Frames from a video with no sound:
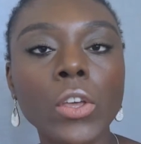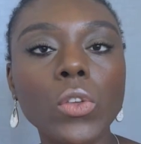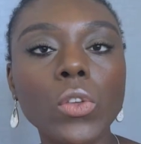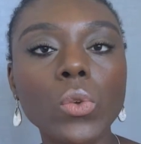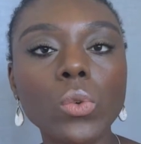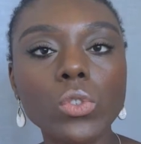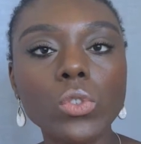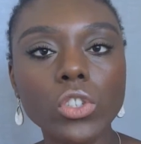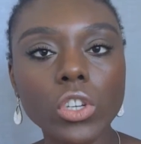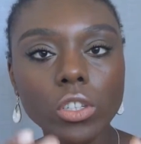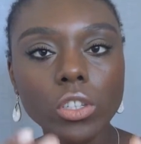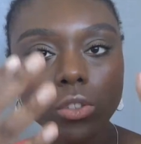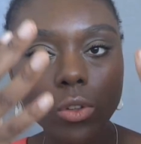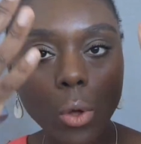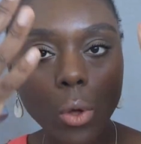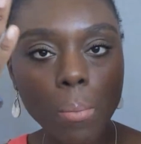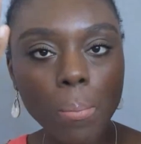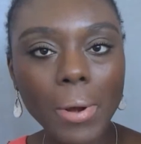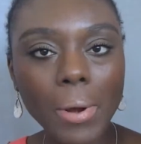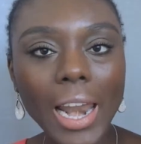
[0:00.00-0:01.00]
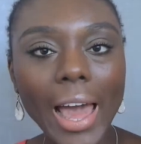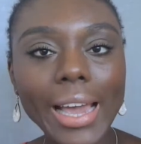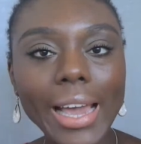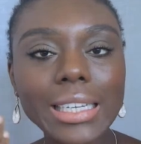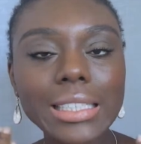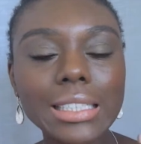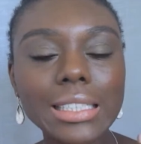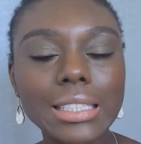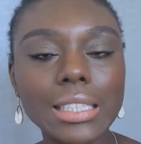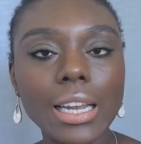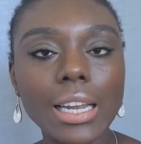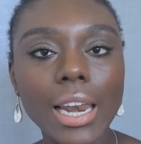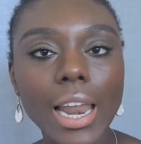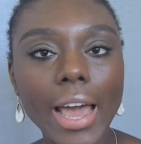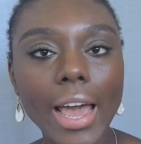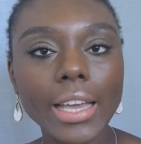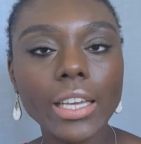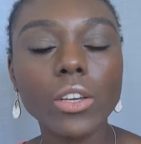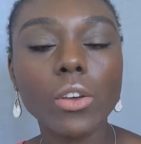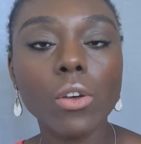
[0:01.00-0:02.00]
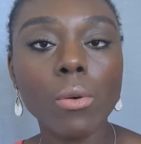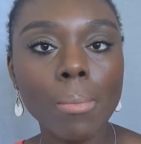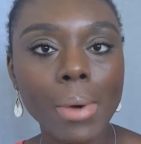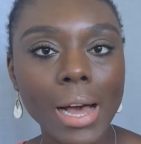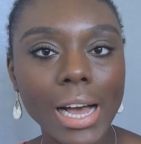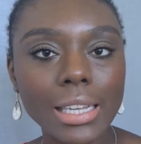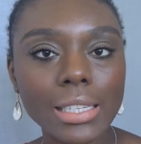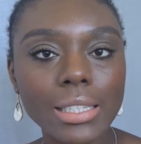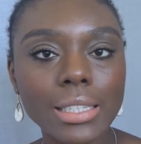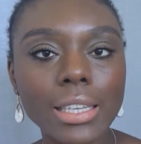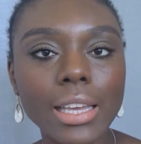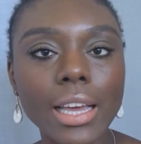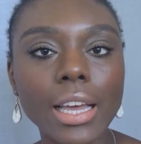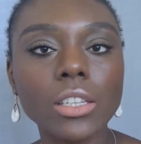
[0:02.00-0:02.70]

You just apply it like a mask